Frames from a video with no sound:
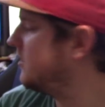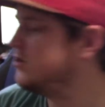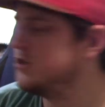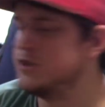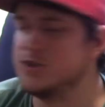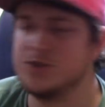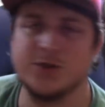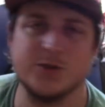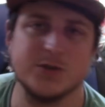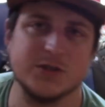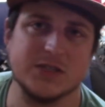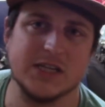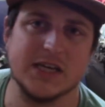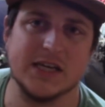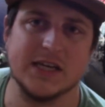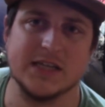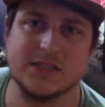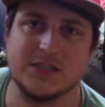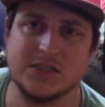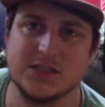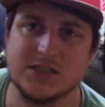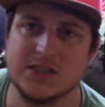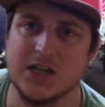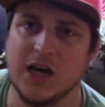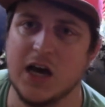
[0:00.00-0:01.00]
just using a
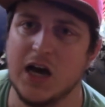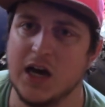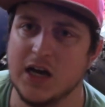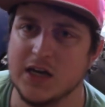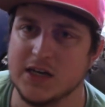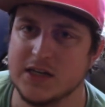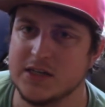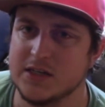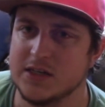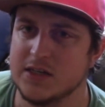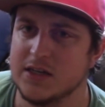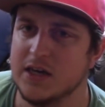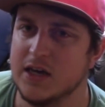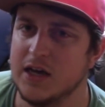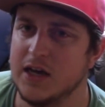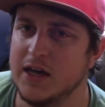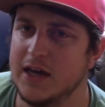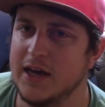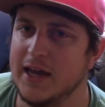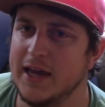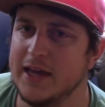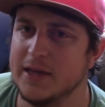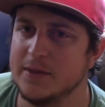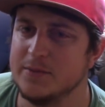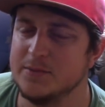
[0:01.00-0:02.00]
stock uh,
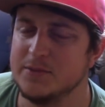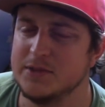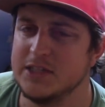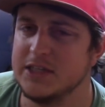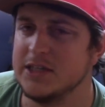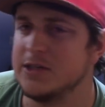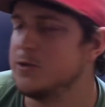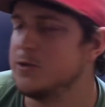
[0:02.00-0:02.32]
A M D